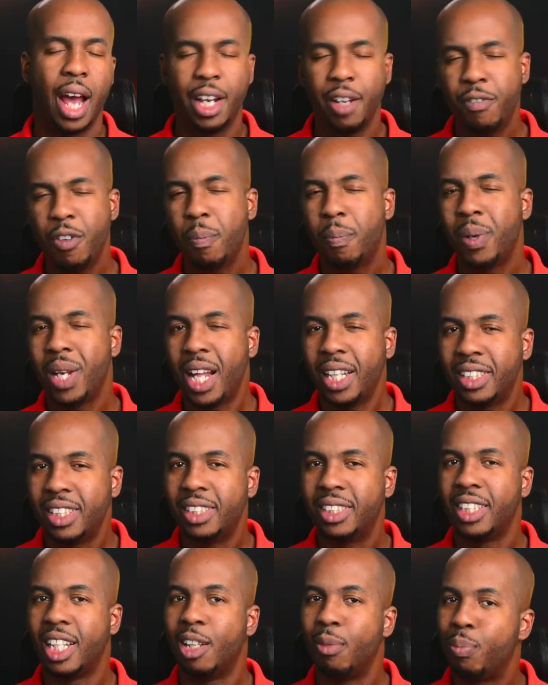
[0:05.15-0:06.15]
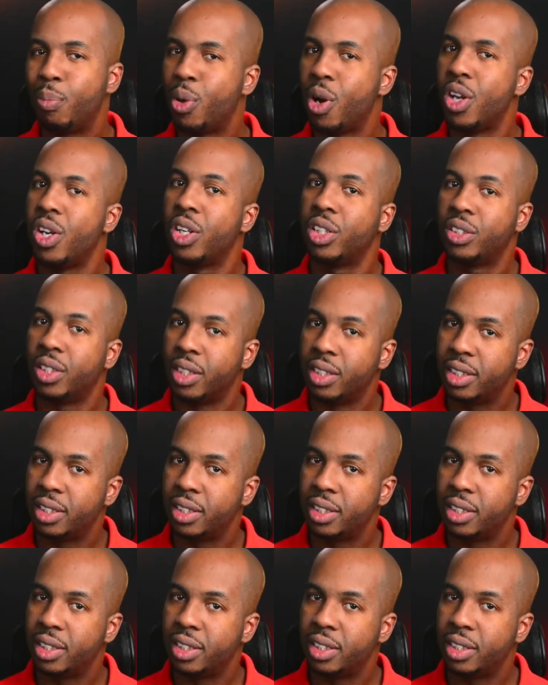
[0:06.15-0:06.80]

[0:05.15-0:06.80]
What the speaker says: And if you plan to sell products or